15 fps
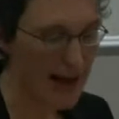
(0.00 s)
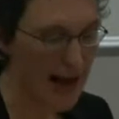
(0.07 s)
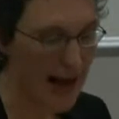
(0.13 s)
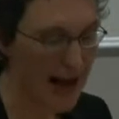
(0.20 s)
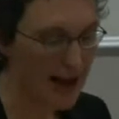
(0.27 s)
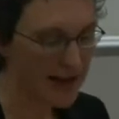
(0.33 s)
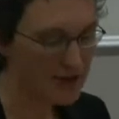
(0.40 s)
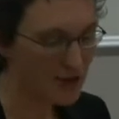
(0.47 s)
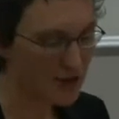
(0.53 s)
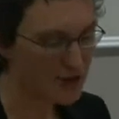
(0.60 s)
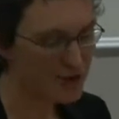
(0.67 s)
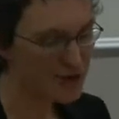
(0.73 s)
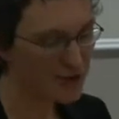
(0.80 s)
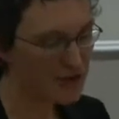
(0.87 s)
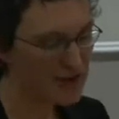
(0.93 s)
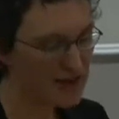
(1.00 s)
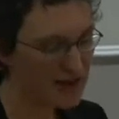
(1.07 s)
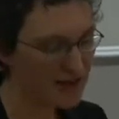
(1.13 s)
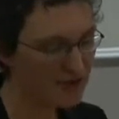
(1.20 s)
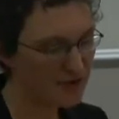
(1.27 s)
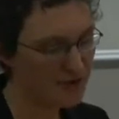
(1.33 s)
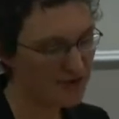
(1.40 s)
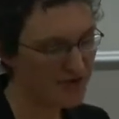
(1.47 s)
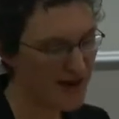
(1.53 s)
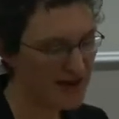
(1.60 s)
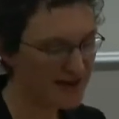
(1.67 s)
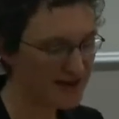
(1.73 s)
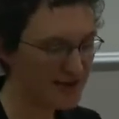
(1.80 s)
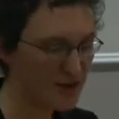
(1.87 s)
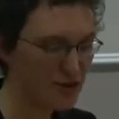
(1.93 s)
And also the need for
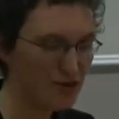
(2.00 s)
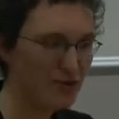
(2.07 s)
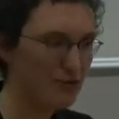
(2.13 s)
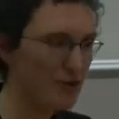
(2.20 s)
events to